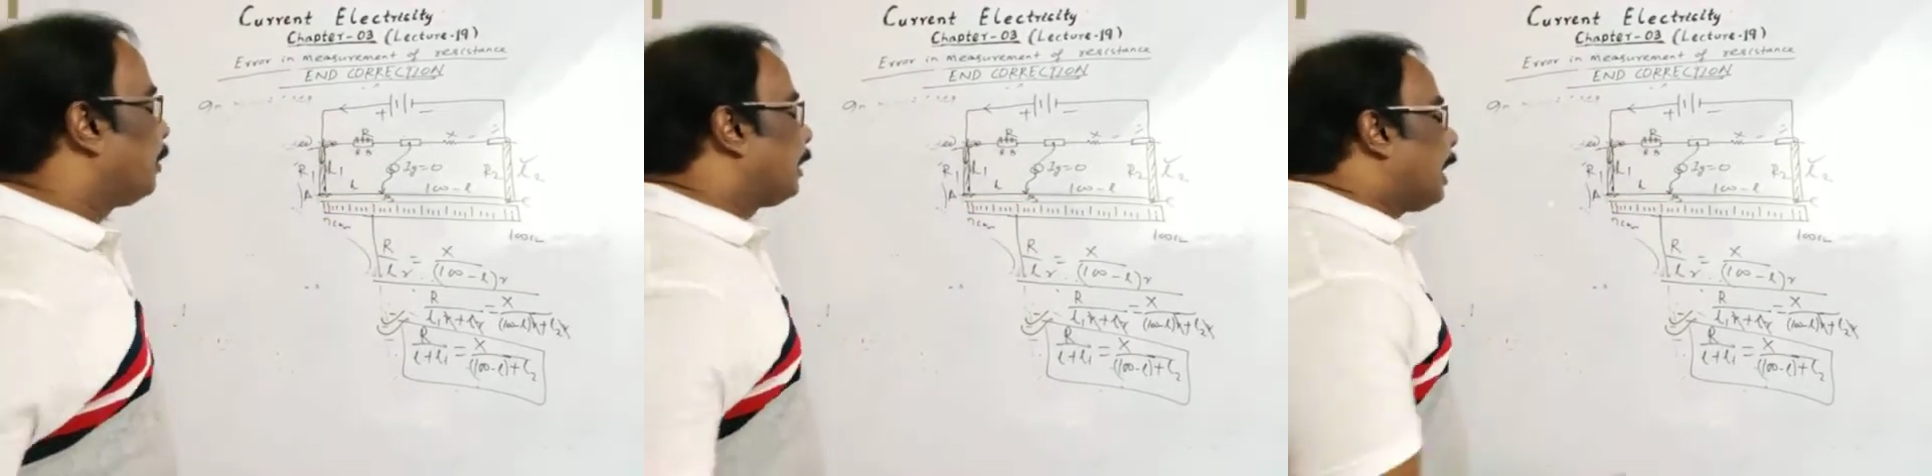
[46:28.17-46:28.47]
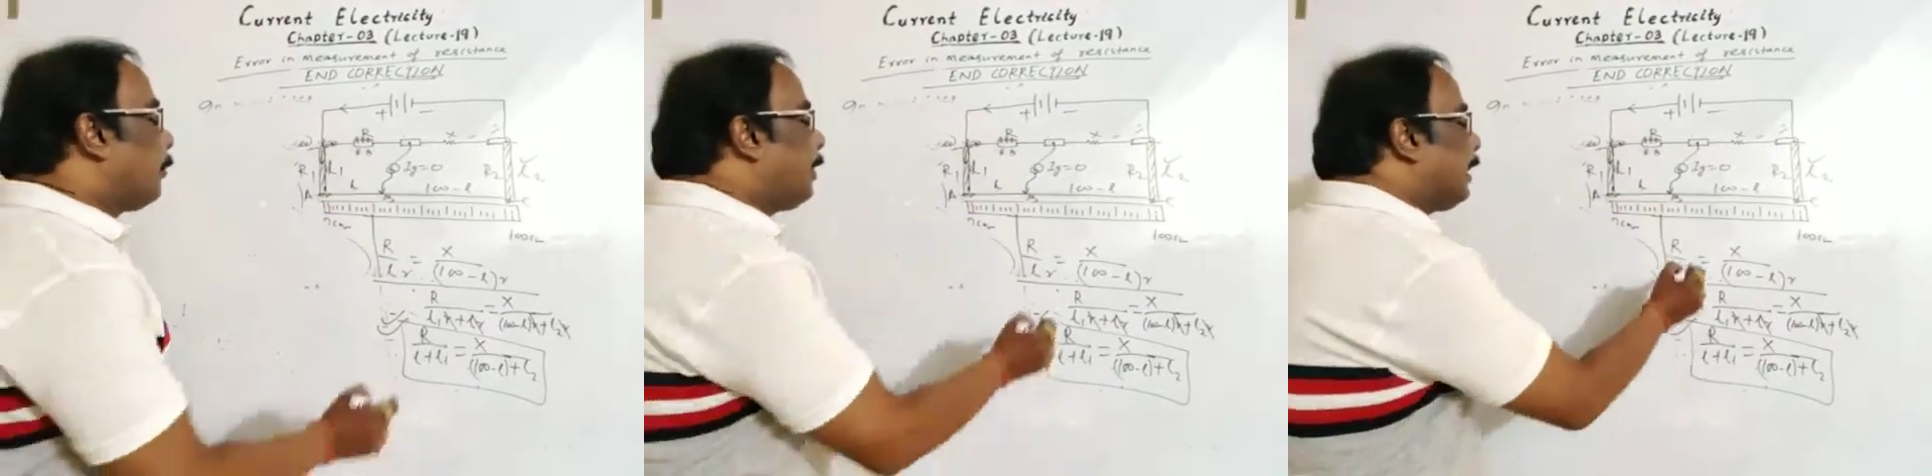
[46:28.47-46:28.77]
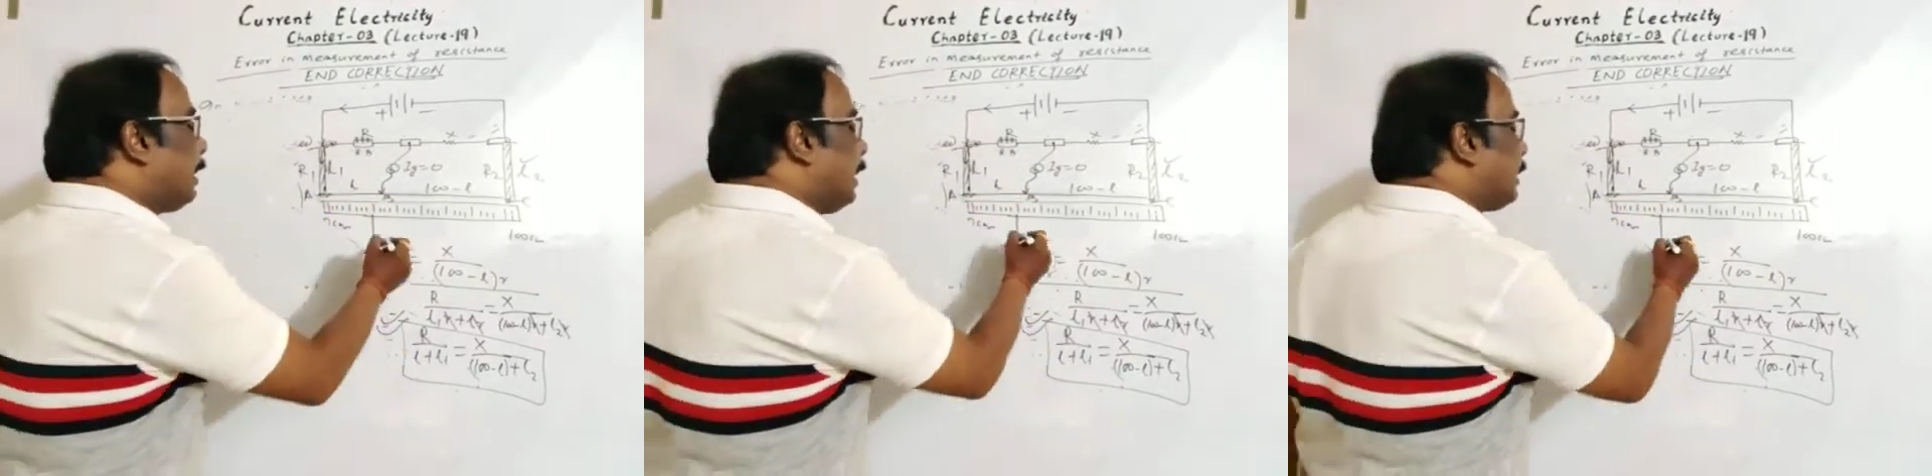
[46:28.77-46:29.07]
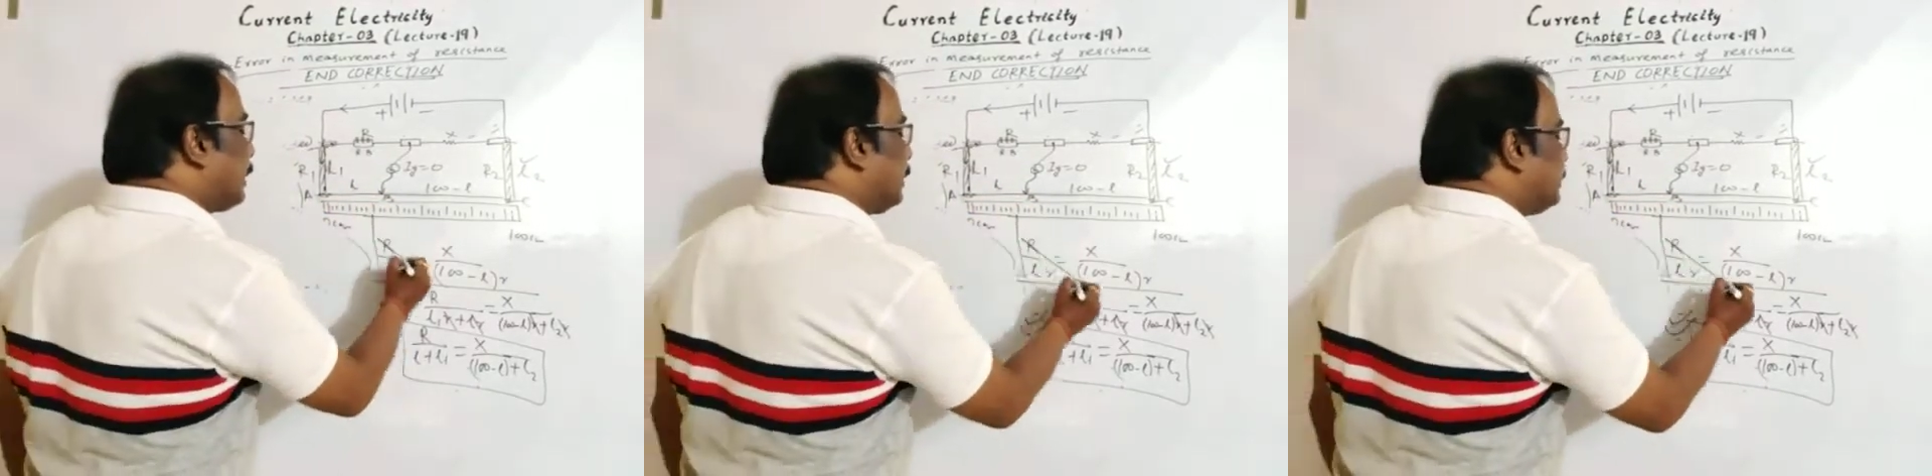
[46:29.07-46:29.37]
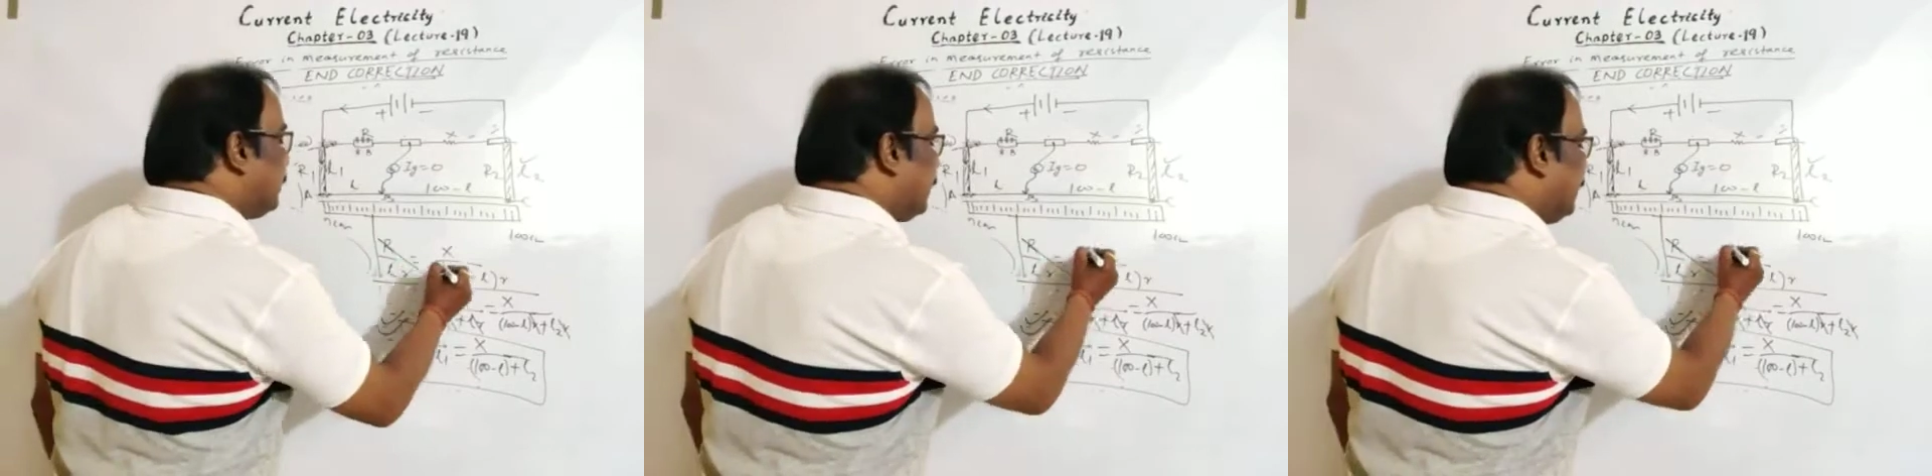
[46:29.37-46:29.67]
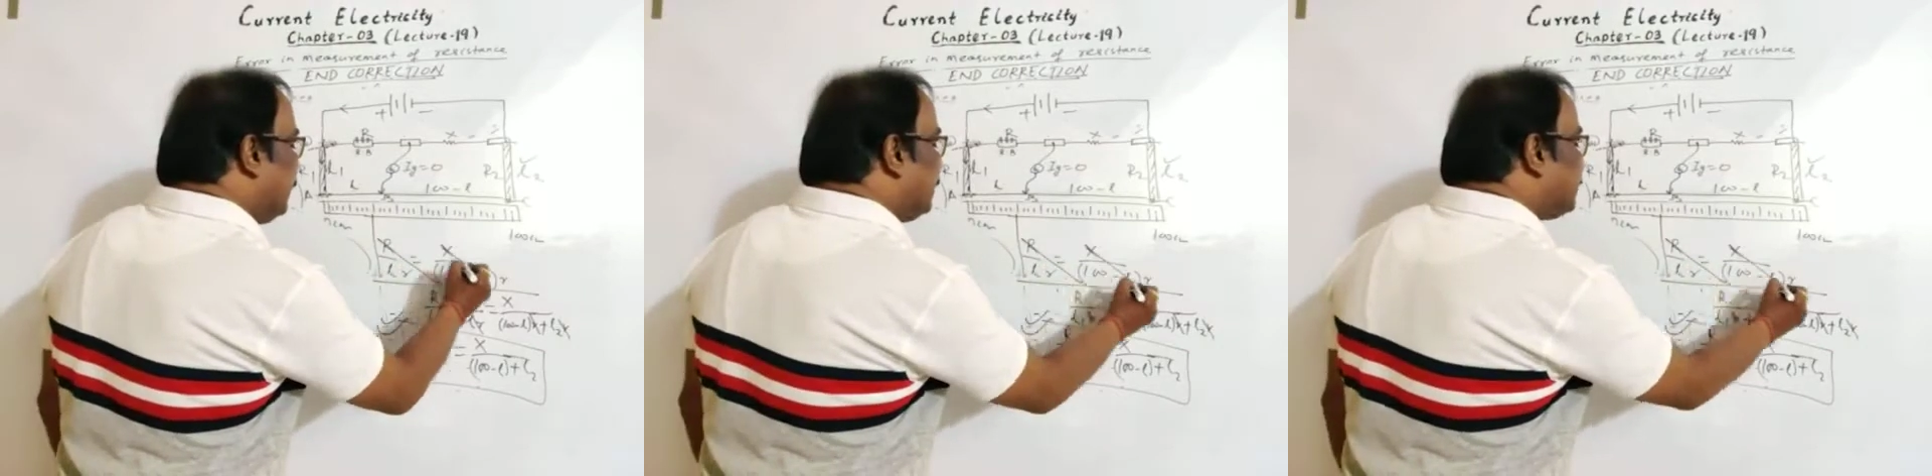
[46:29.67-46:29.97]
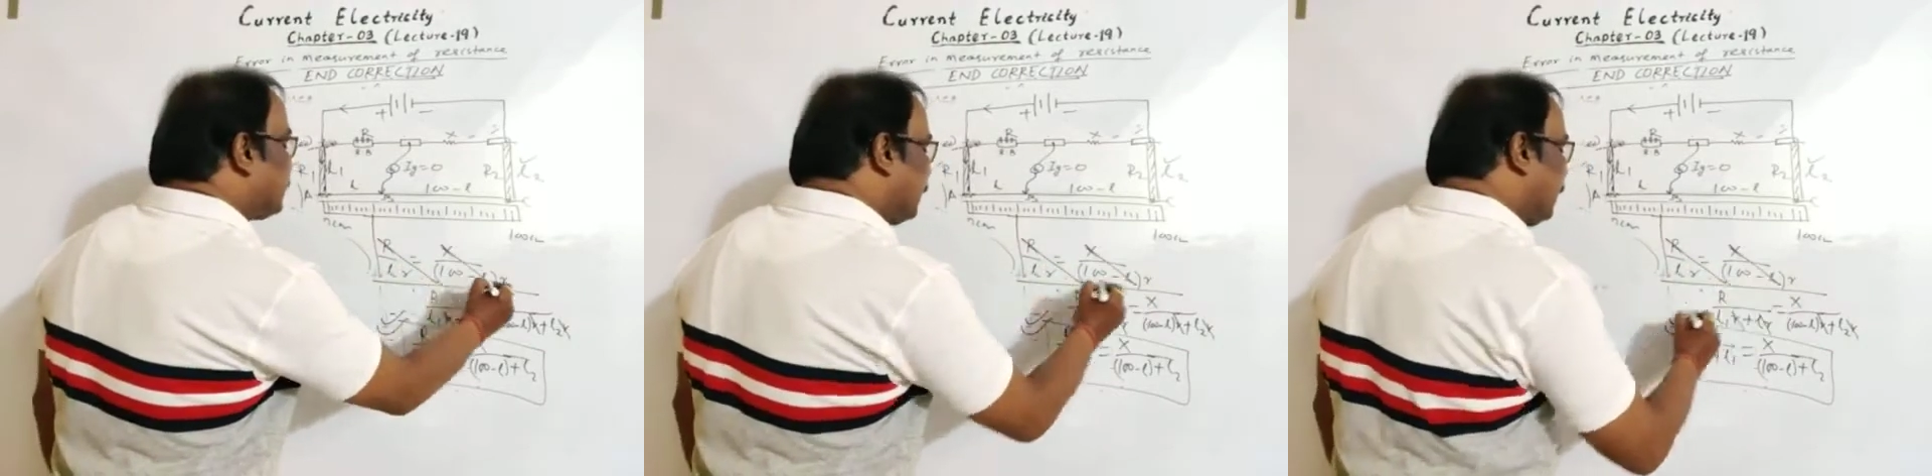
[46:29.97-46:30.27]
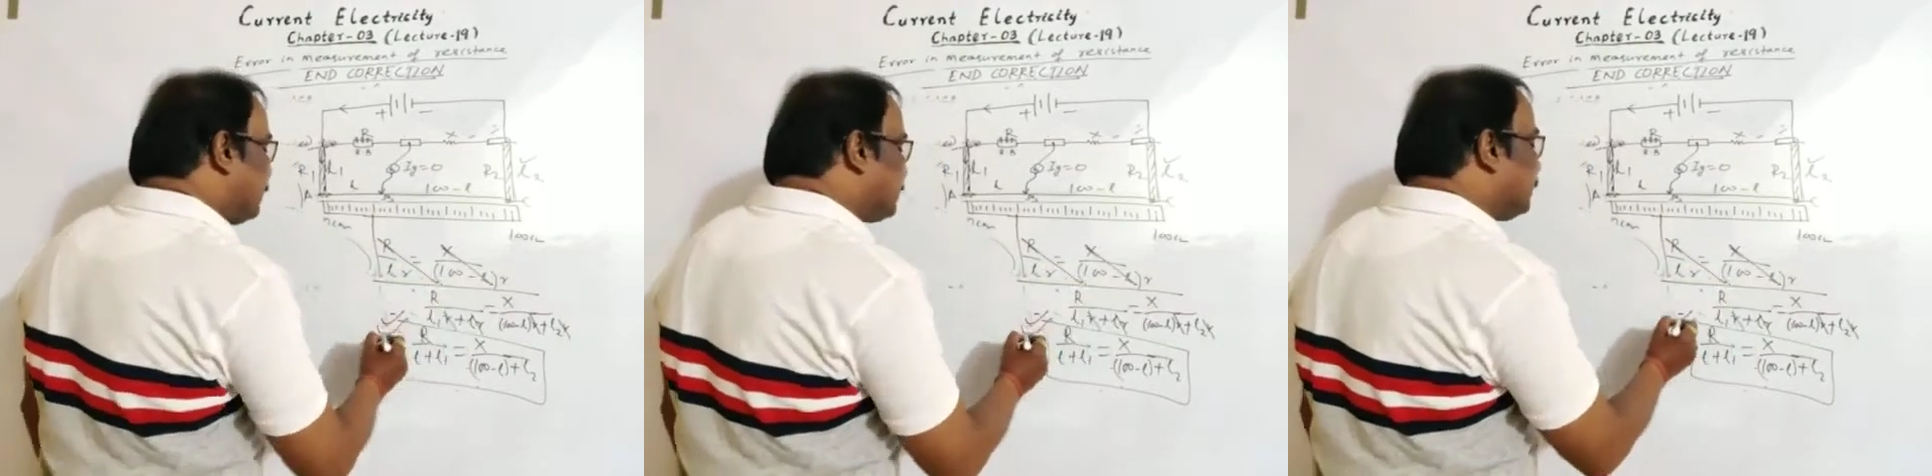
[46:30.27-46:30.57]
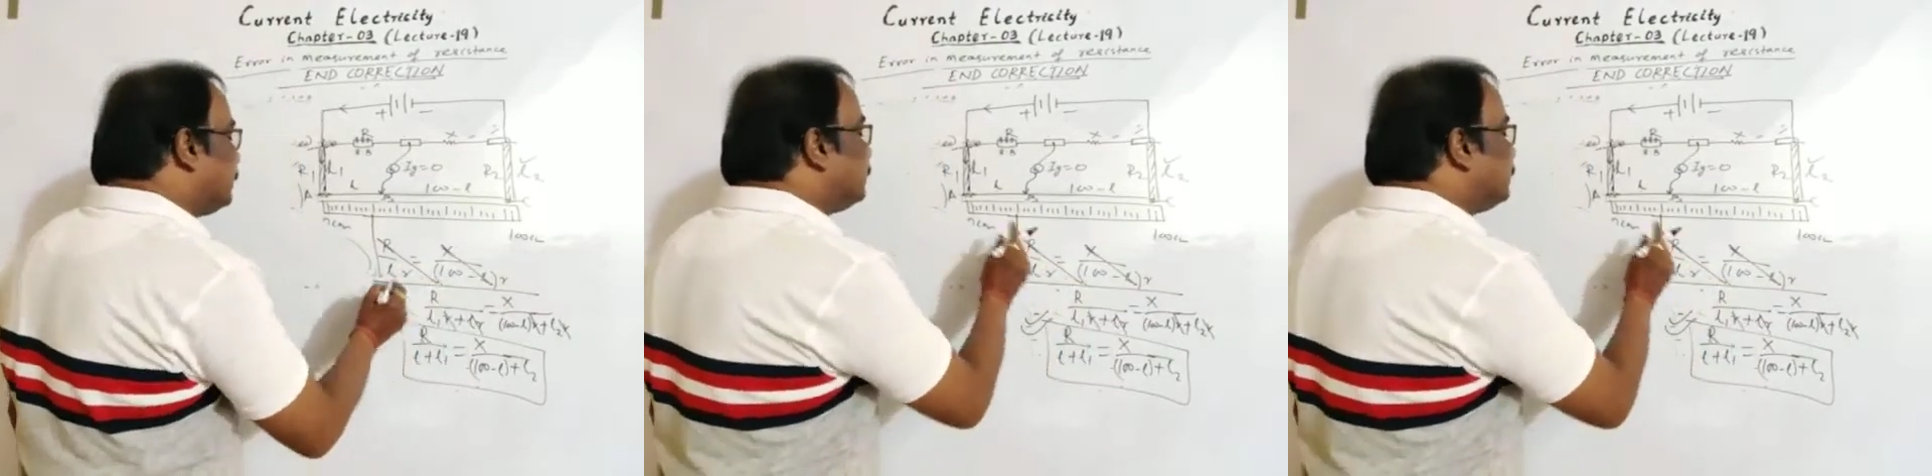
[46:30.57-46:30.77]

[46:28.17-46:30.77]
Now we are not considering this relation.